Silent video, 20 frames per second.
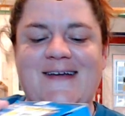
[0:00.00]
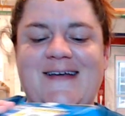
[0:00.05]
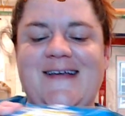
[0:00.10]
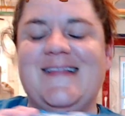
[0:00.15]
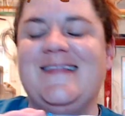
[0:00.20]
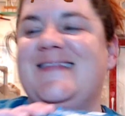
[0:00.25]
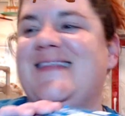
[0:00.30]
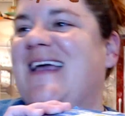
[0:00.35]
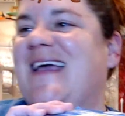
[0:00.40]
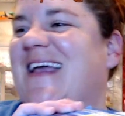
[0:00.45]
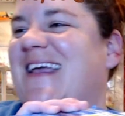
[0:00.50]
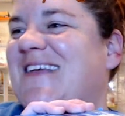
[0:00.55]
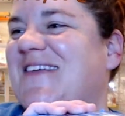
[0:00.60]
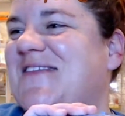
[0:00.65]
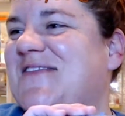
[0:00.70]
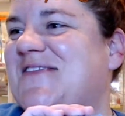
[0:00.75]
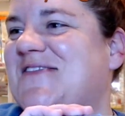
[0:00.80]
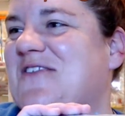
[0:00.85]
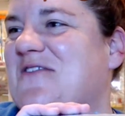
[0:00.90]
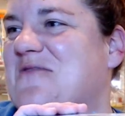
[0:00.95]
Thank you
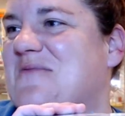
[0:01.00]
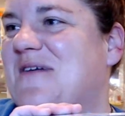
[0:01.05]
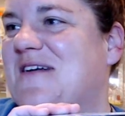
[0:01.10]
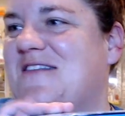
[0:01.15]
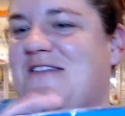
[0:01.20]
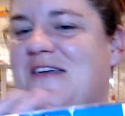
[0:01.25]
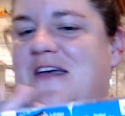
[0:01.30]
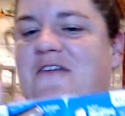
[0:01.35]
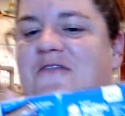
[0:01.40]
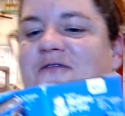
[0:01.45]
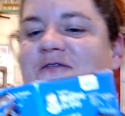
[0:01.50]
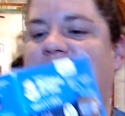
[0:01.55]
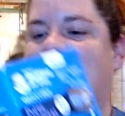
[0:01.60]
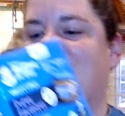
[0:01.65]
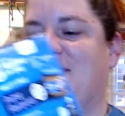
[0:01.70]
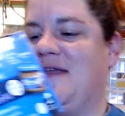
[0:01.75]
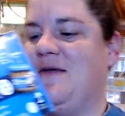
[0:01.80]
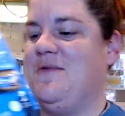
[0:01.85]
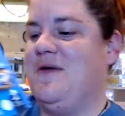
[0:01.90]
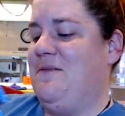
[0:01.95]
so much, F
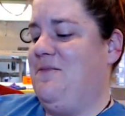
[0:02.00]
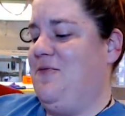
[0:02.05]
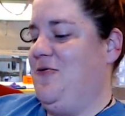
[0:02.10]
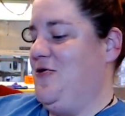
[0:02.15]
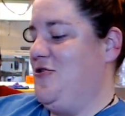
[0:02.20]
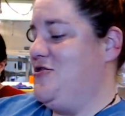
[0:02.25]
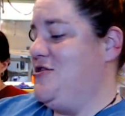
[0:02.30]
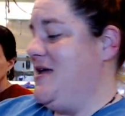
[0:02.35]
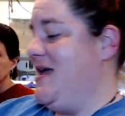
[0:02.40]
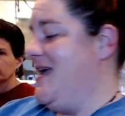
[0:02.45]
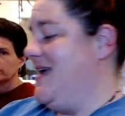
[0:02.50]
Family. We appreciate